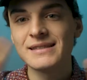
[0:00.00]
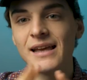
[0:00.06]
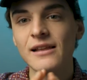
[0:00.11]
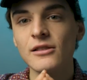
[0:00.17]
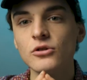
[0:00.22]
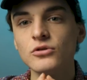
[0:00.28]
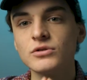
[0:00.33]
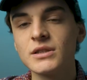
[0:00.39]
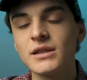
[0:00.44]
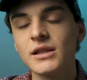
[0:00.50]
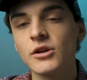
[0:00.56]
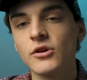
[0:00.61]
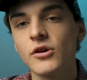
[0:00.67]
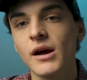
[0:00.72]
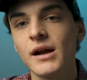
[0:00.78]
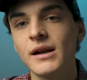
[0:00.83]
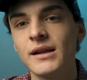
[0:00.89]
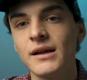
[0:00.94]
They loosen the
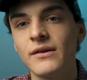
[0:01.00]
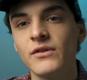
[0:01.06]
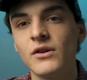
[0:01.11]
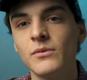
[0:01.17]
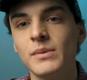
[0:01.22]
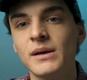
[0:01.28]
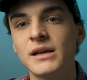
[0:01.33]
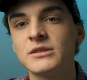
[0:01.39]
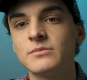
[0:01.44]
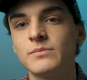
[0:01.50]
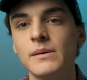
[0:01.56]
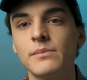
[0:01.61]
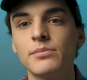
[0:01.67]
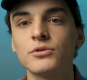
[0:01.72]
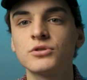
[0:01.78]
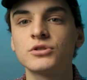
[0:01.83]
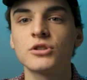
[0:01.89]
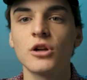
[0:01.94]
creativity because
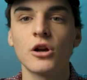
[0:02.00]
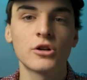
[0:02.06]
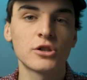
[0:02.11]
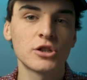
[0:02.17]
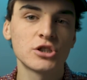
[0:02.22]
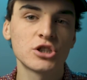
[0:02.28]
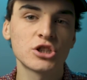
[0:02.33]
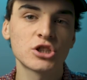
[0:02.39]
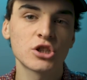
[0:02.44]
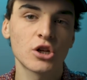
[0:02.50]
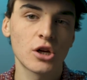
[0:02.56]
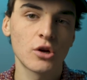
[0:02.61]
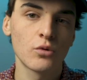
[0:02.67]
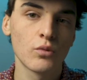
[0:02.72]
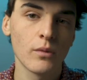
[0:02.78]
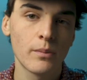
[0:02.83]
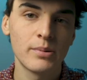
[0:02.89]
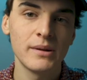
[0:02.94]
people start to just
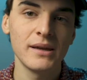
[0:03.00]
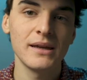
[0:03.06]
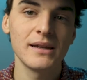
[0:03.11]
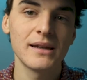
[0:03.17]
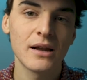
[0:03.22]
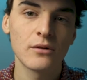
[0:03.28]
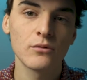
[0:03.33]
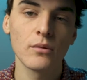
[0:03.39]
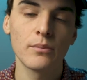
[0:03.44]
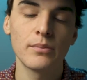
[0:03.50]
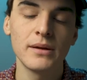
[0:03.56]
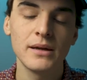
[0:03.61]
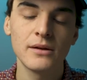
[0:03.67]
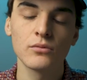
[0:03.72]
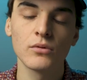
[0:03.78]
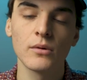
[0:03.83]
repeat and repeat,